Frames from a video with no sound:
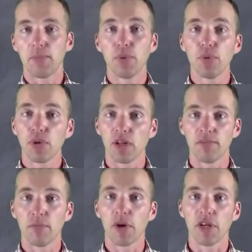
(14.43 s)
pool
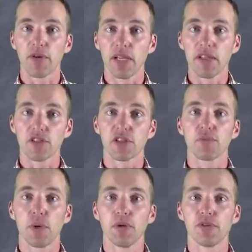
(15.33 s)
of mercury that's
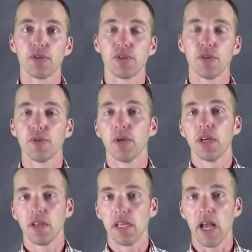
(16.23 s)
exposed to
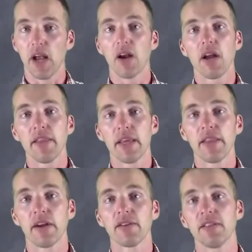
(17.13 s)
the air, and then
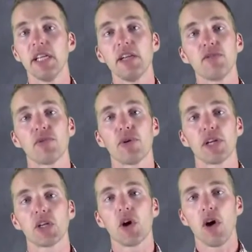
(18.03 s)
there is an
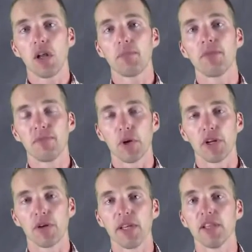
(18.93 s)
inverted column of
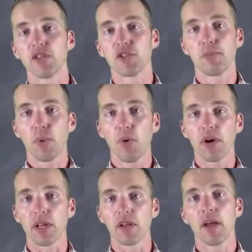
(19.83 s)
mercury that's
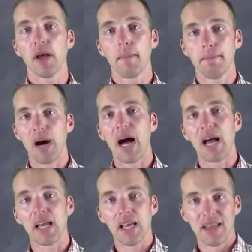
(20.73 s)
supported
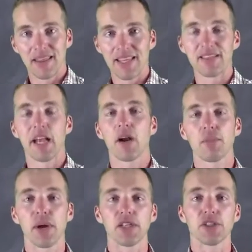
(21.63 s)
by this air
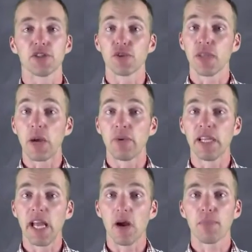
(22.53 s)
pressure, so that when
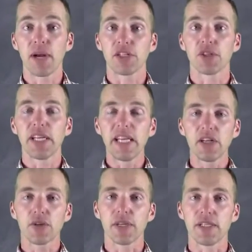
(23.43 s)
the air pressure
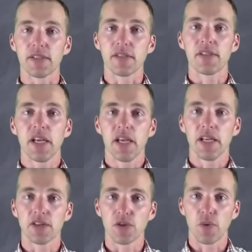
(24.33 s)
increases,
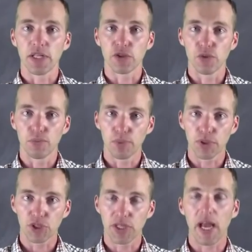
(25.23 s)
it is going to
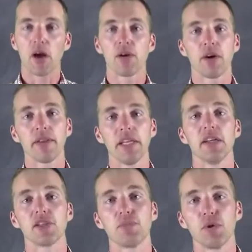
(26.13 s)
push down on the
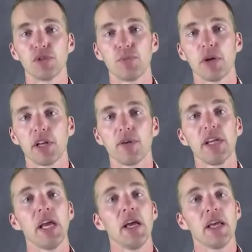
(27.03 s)
exposed
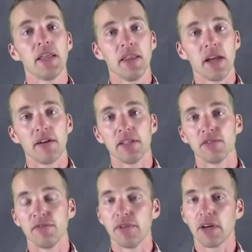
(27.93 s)
mercury. There is
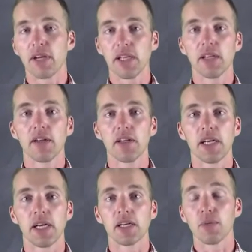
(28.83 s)
very
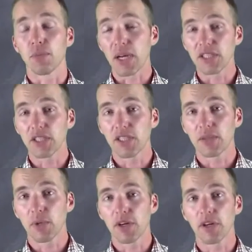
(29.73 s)
little compression in
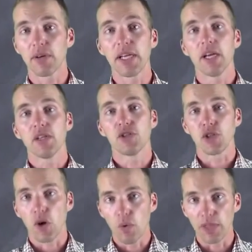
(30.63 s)
the mercury,
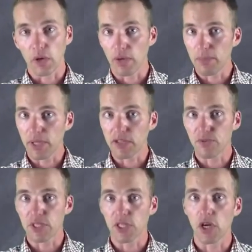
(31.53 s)
so the only place
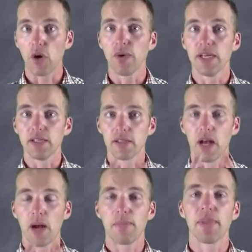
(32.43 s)
for it to go is
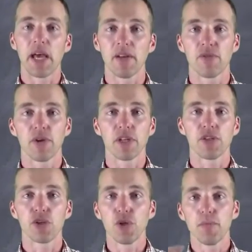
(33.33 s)
up that inverted
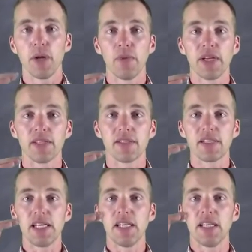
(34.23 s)
tube, and we can
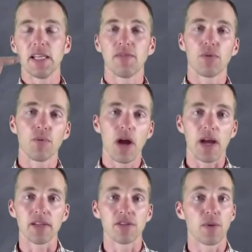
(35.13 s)
see the level
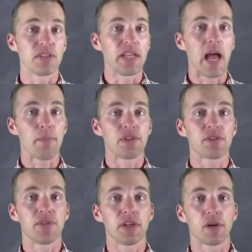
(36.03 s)
rise. So as the
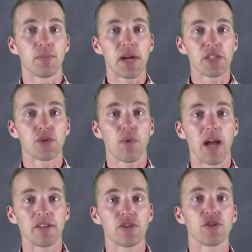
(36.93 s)
atmospheric pressure
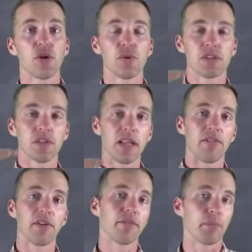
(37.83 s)
rises, so does the
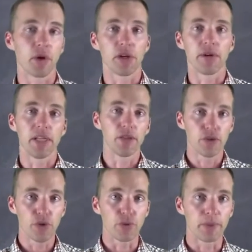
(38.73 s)
level of the mercury in the
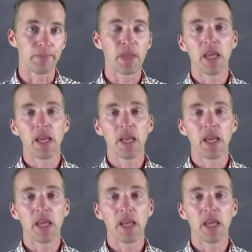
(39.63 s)
tube.